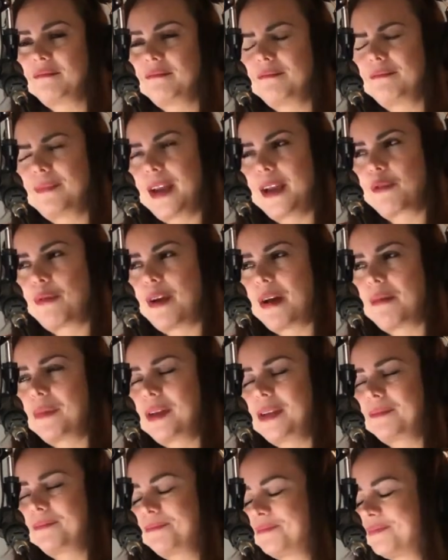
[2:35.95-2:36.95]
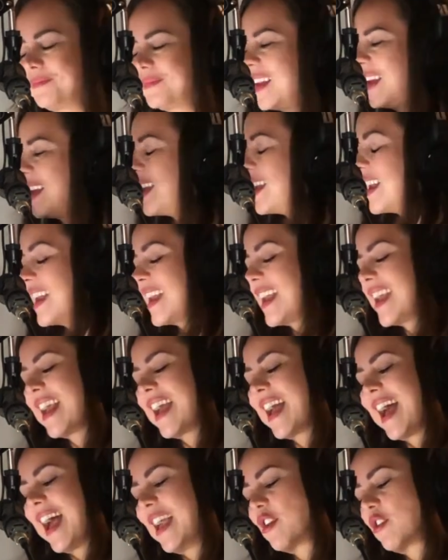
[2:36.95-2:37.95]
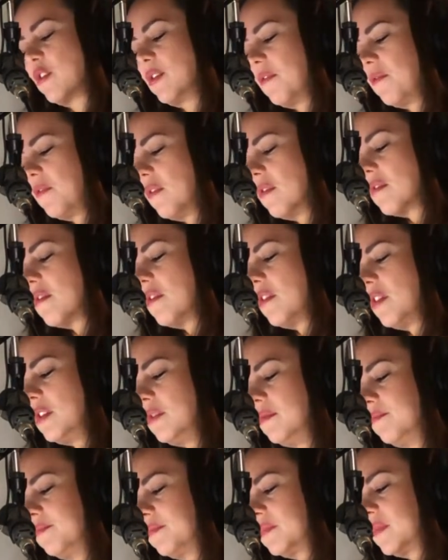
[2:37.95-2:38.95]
my grandma. I got the phone call